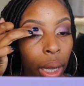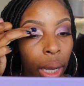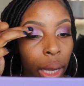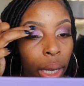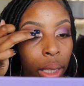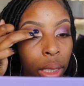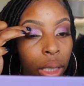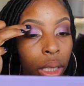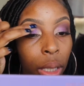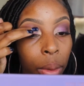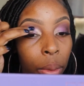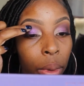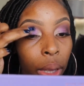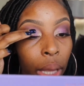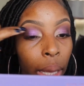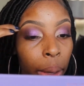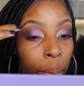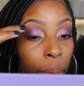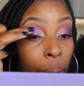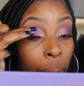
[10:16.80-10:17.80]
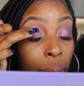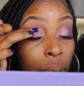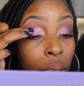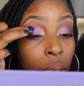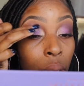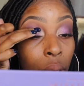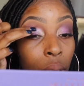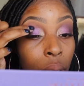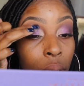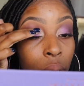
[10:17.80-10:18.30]
Add some of that back
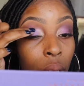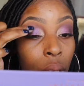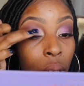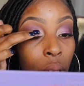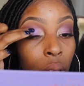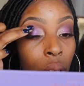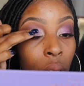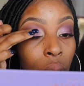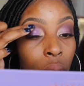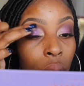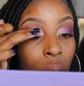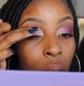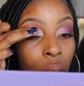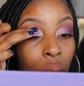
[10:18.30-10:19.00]
to the center.